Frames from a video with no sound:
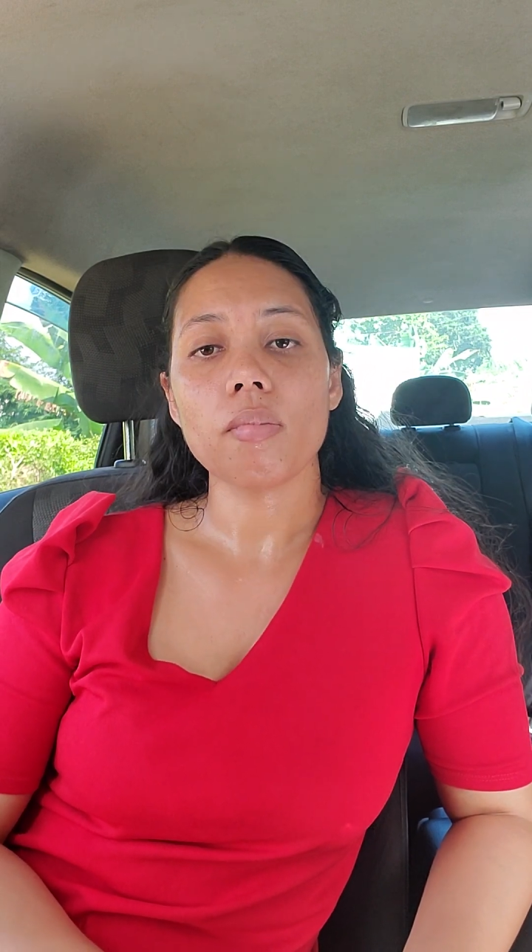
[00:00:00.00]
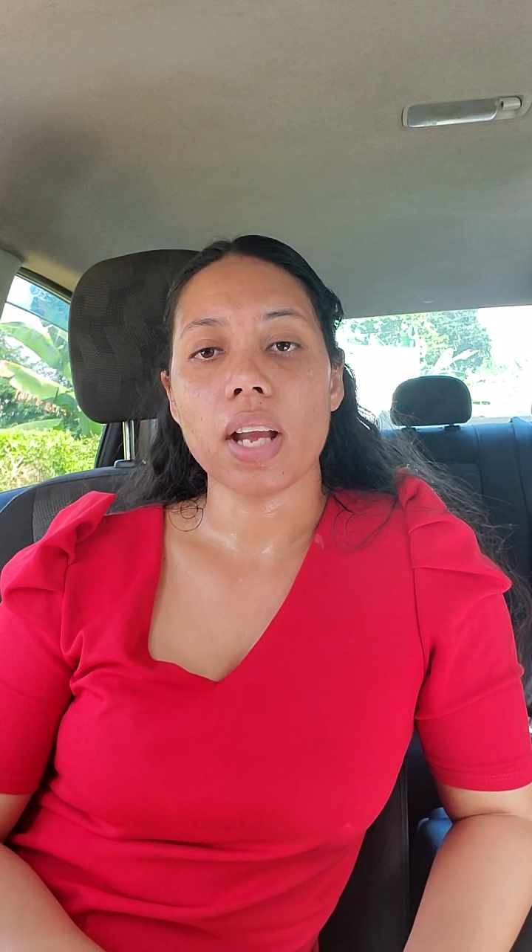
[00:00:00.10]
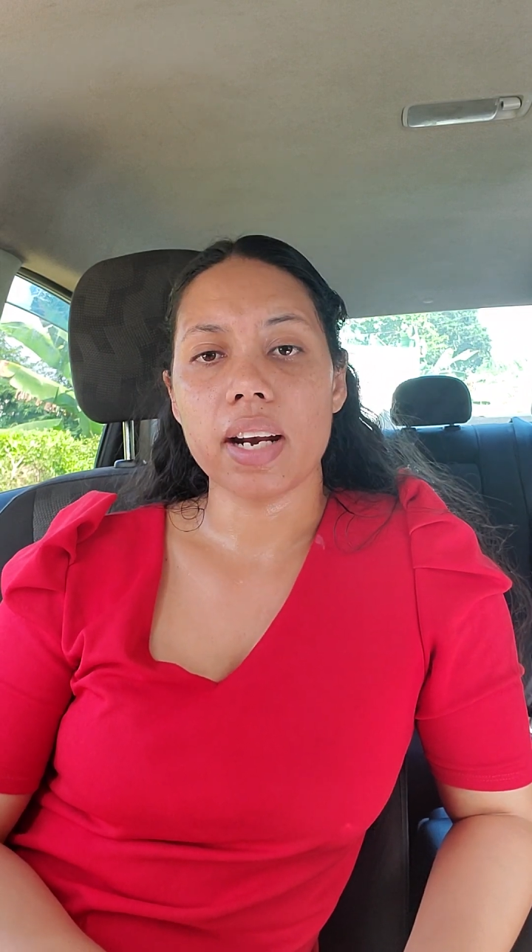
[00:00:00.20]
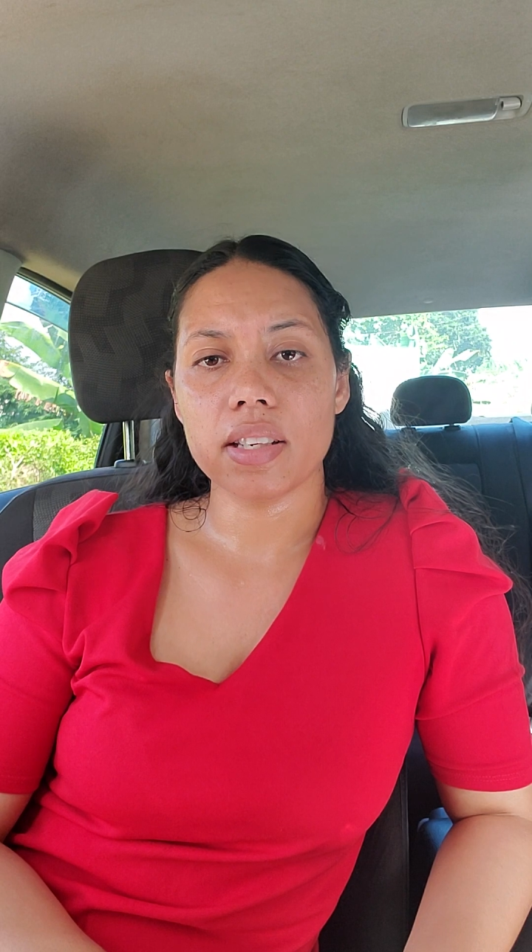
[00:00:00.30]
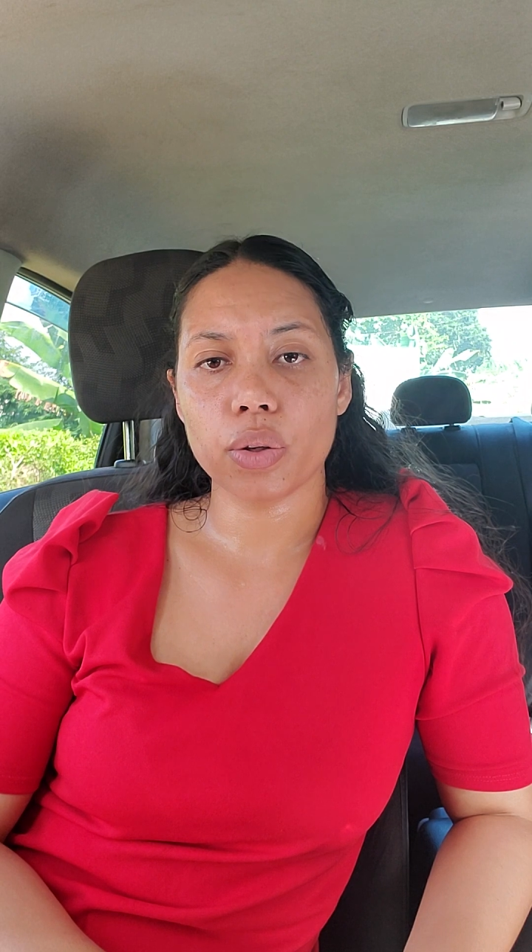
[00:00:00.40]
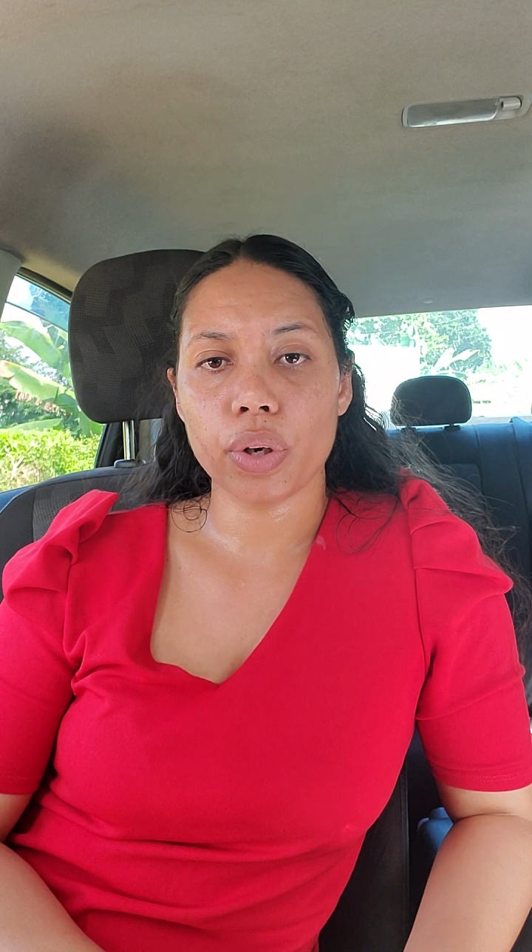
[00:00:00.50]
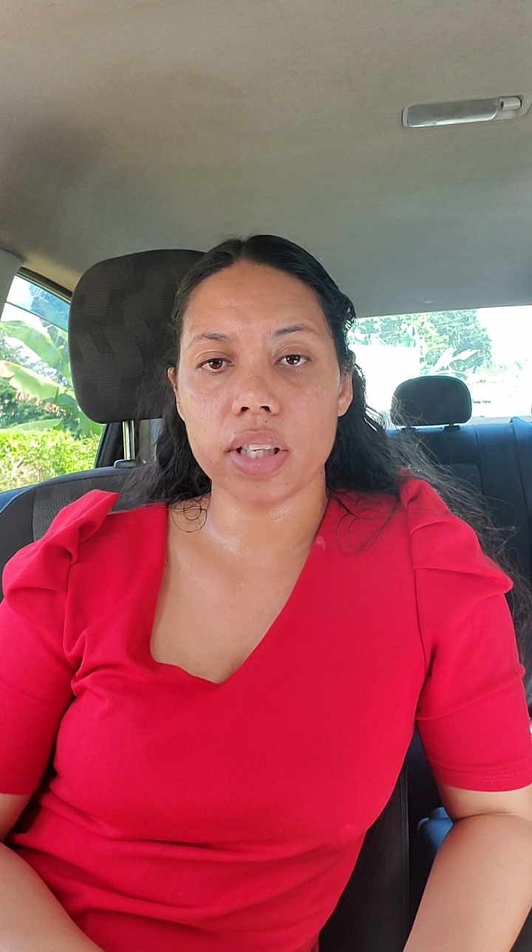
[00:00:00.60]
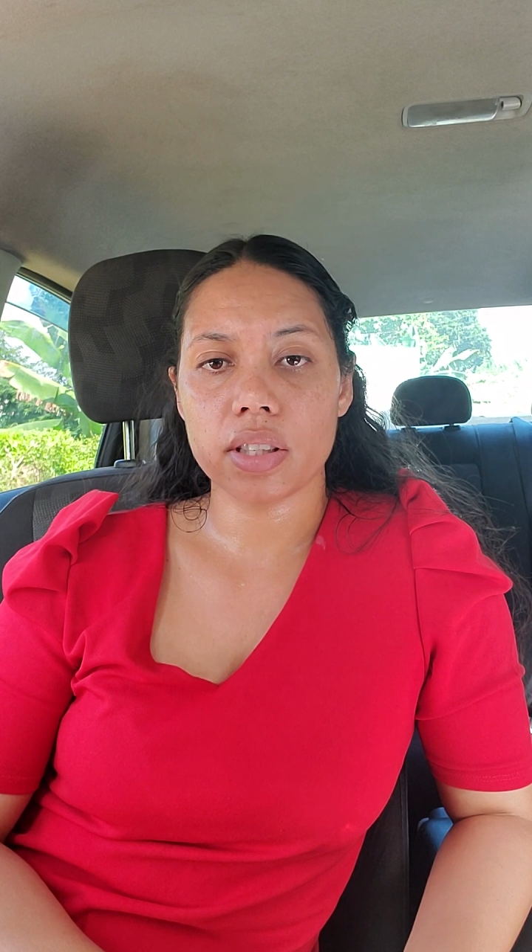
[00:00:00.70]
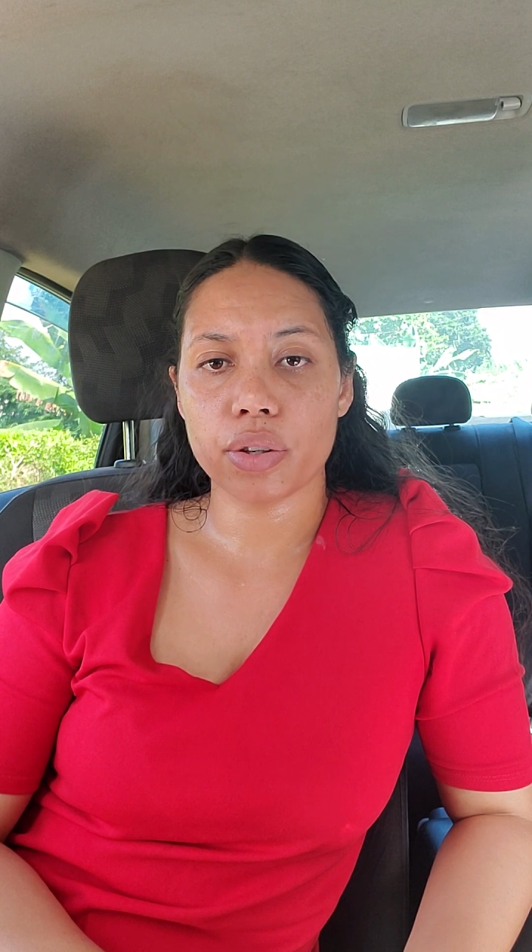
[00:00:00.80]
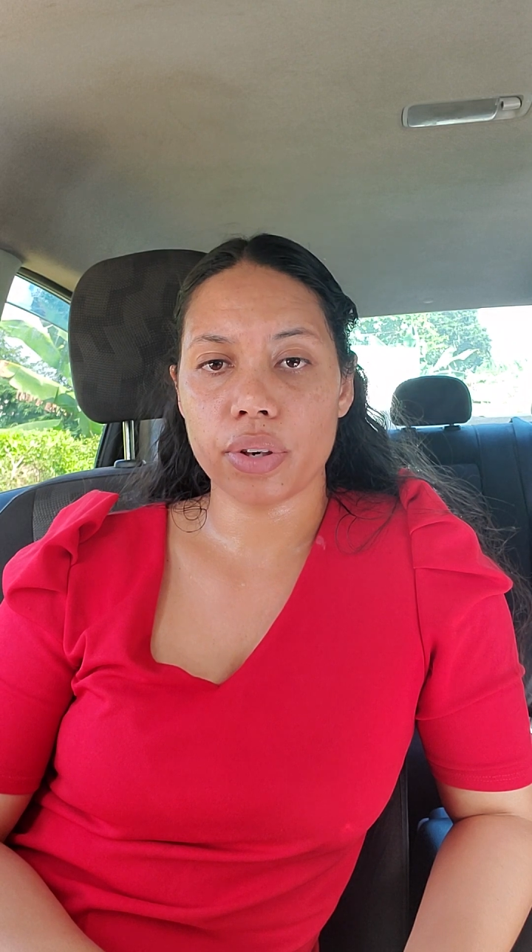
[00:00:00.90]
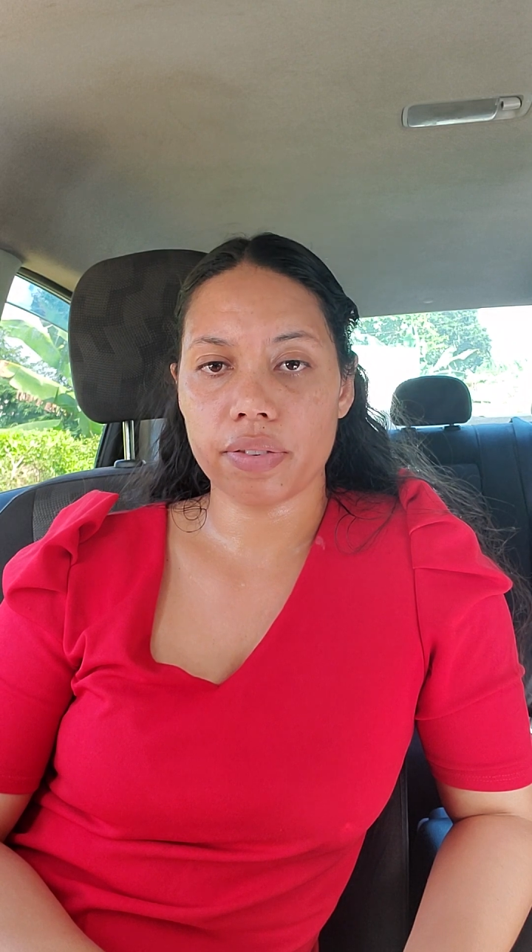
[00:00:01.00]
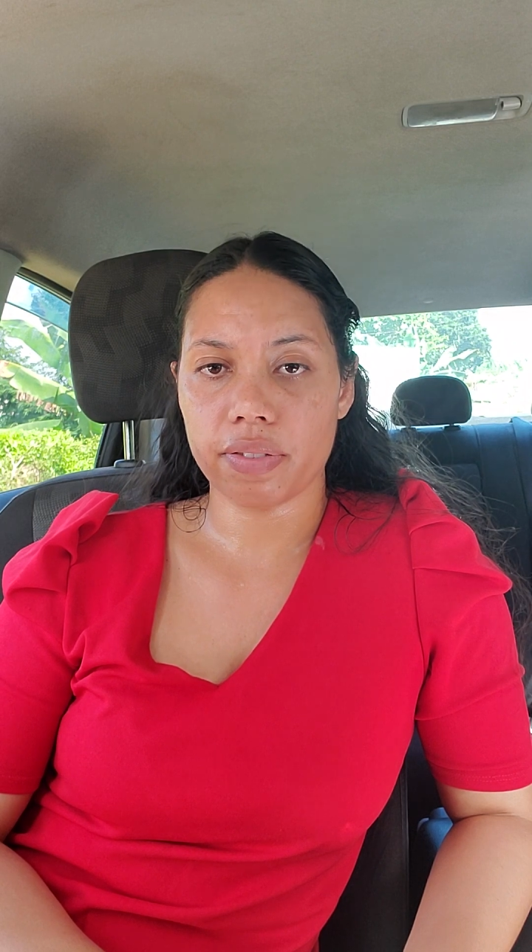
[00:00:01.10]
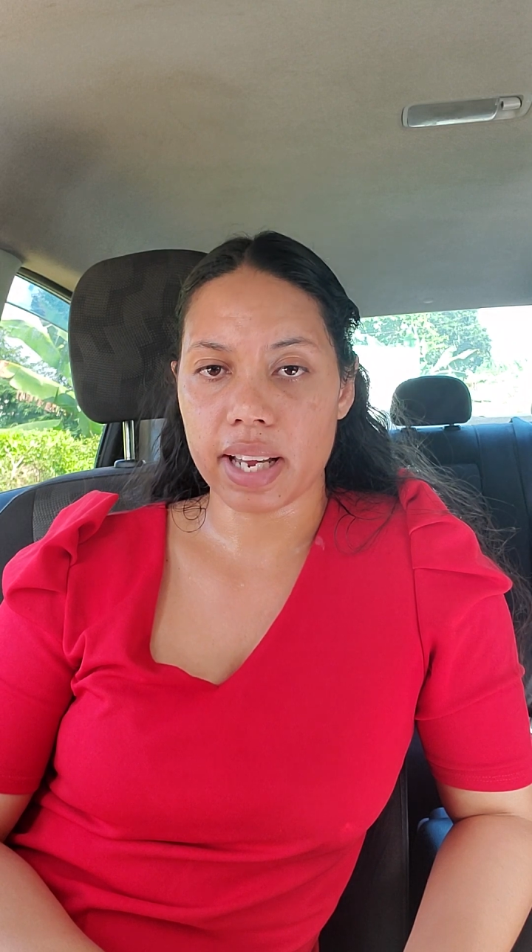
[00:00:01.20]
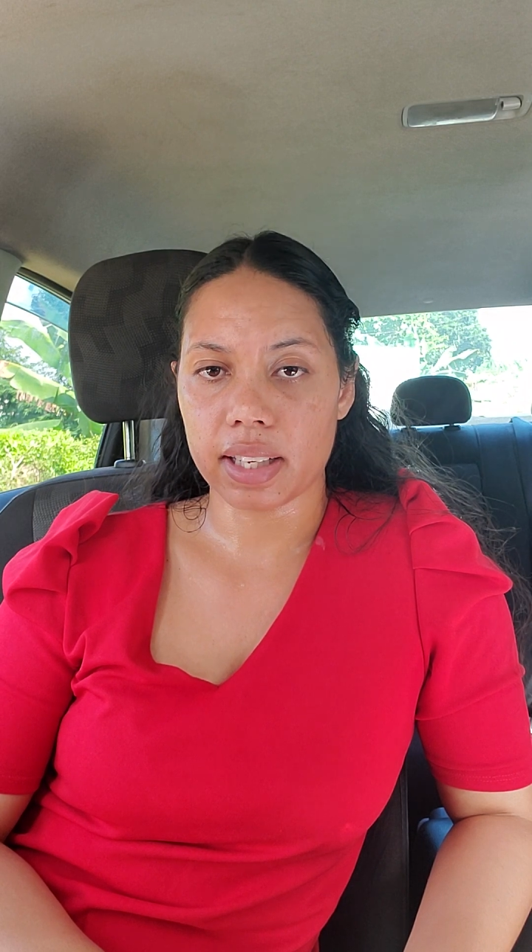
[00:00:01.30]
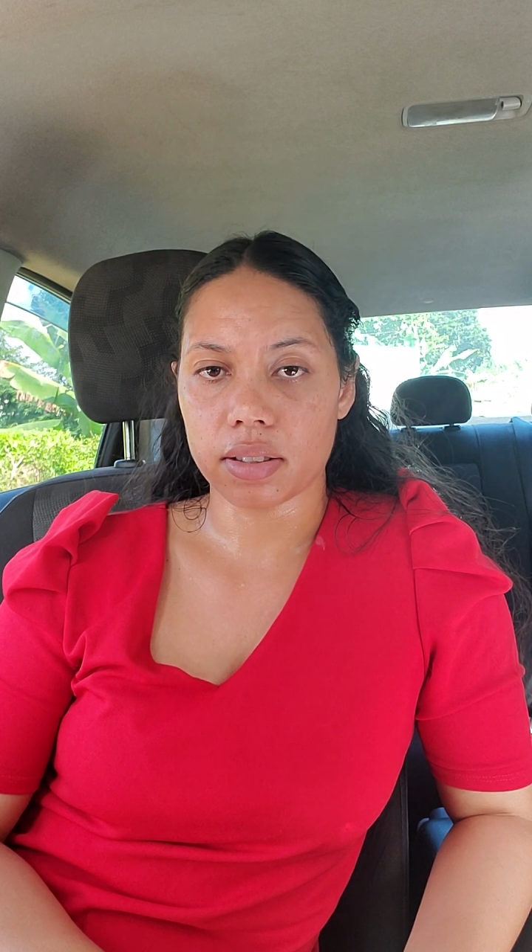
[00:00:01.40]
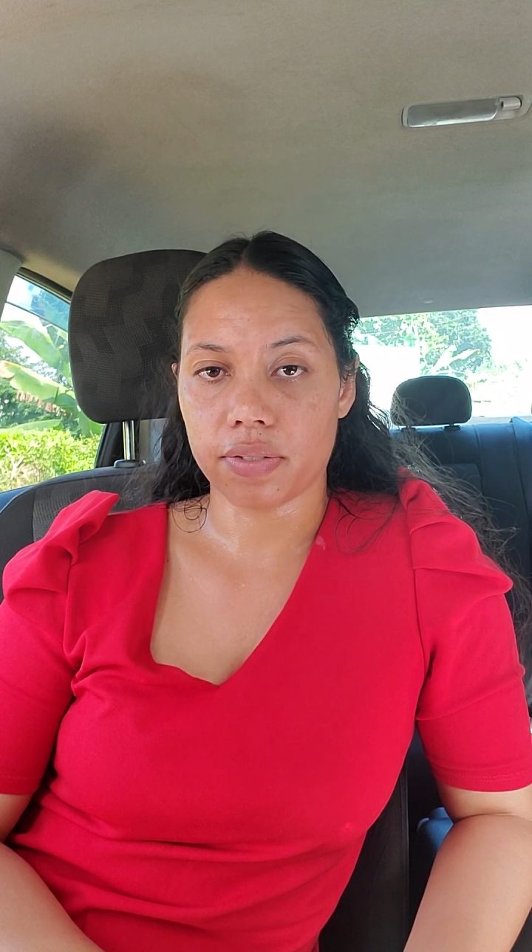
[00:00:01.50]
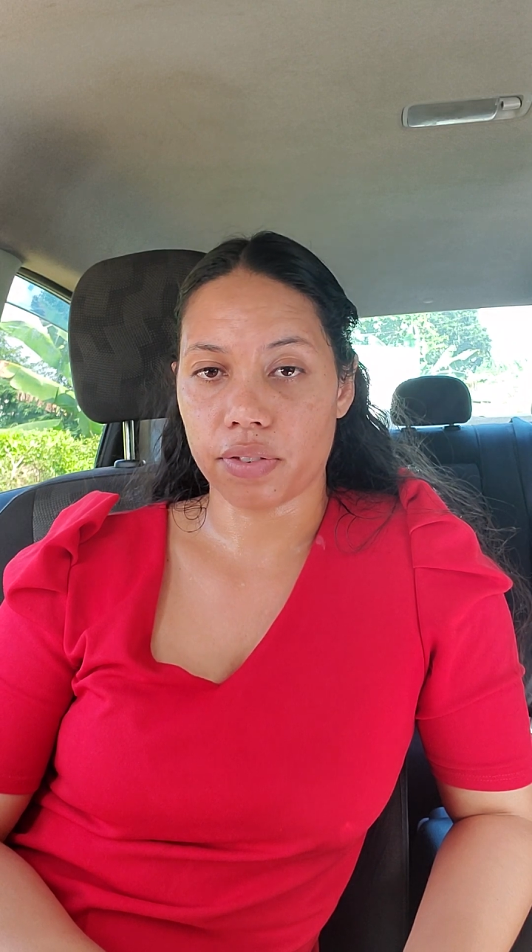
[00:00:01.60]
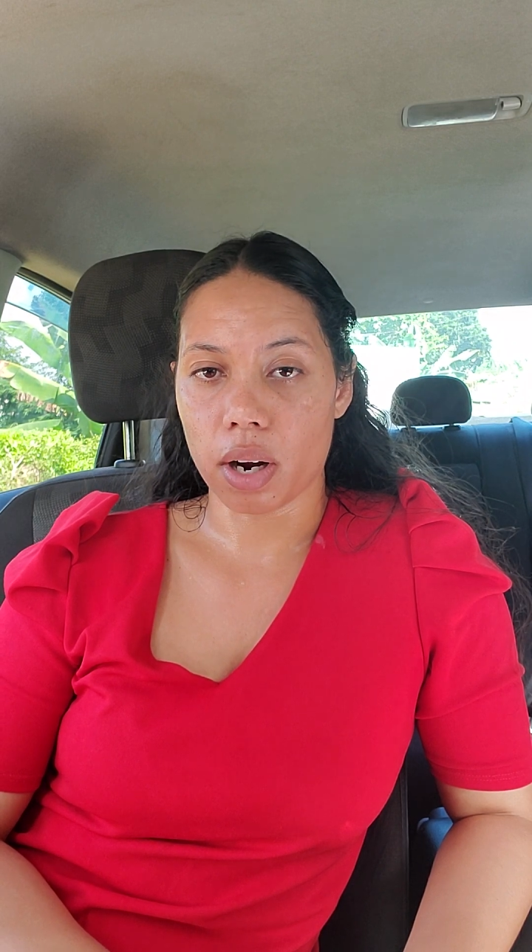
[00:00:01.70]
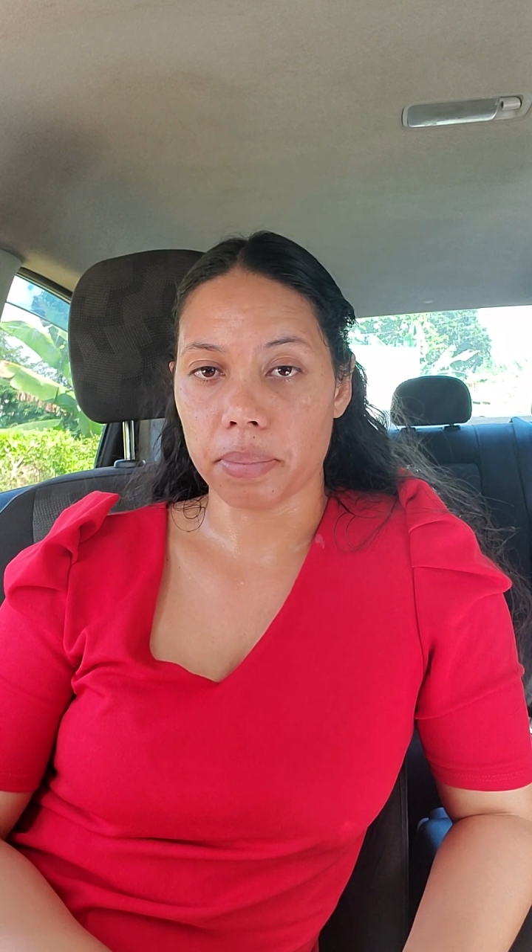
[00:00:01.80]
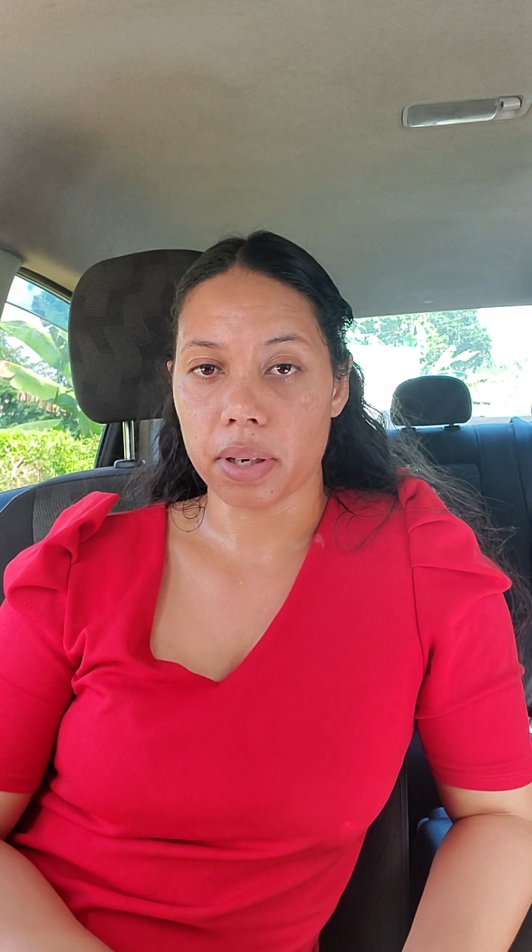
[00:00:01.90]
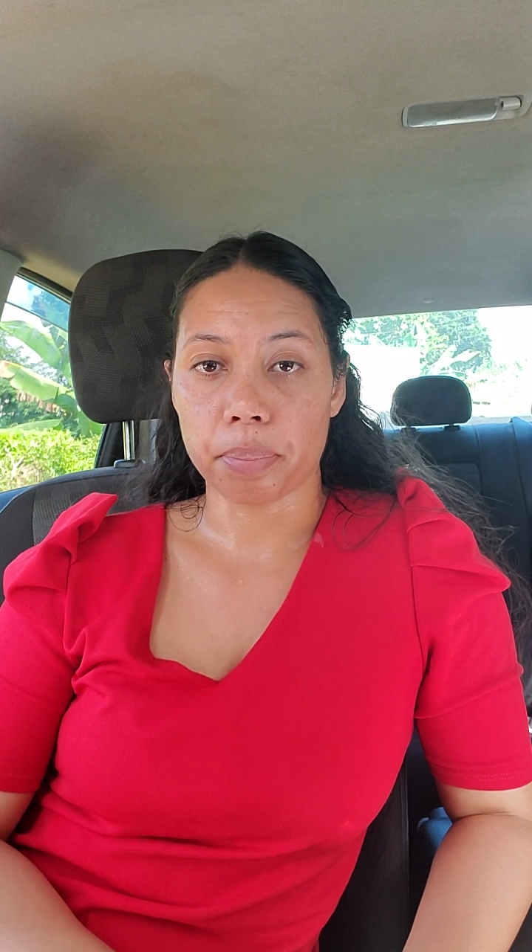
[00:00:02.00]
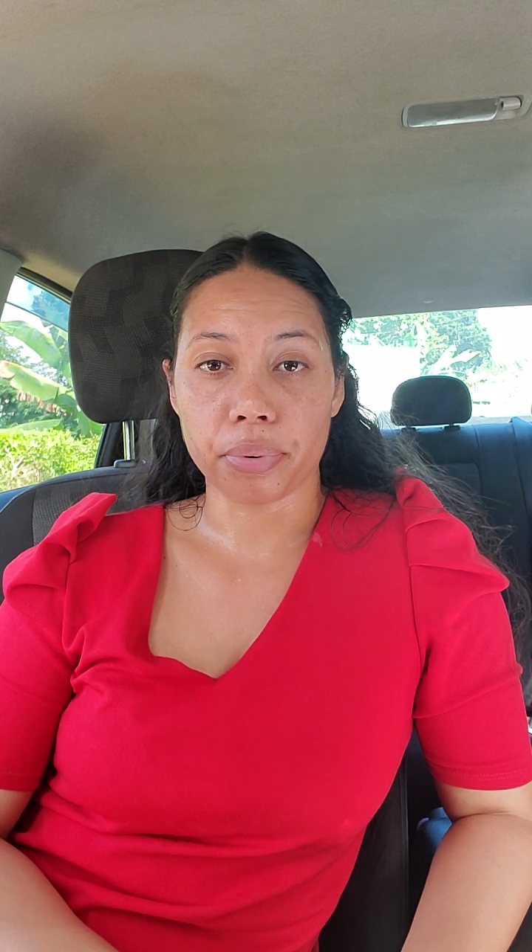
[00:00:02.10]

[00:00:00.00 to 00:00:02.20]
and it's going to reflect from the